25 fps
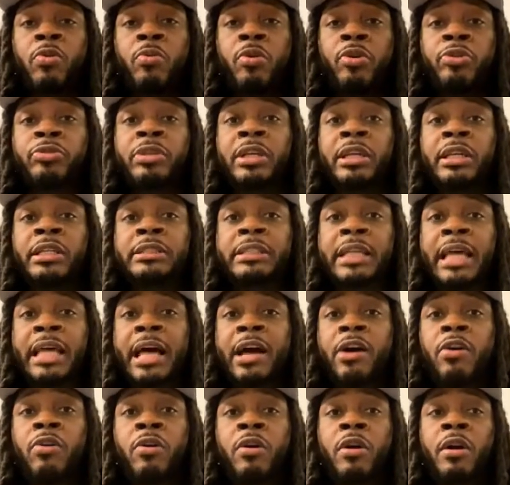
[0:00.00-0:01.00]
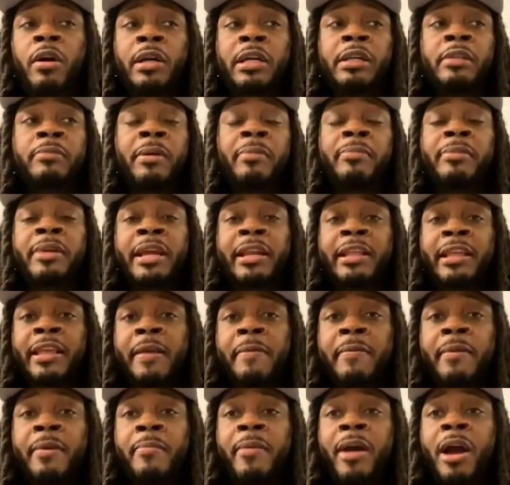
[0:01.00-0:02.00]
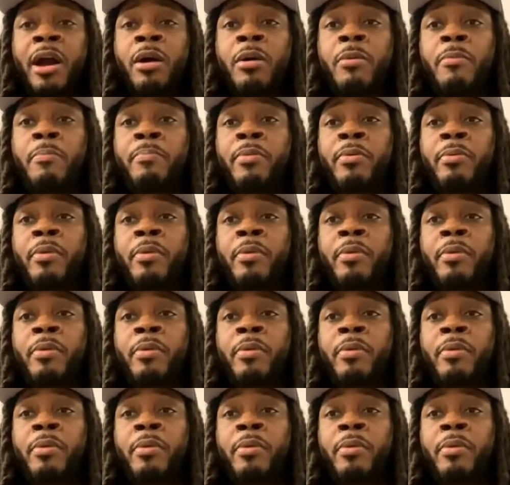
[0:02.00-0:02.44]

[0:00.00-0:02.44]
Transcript: work things out. Cause remember, gotta keep in mind,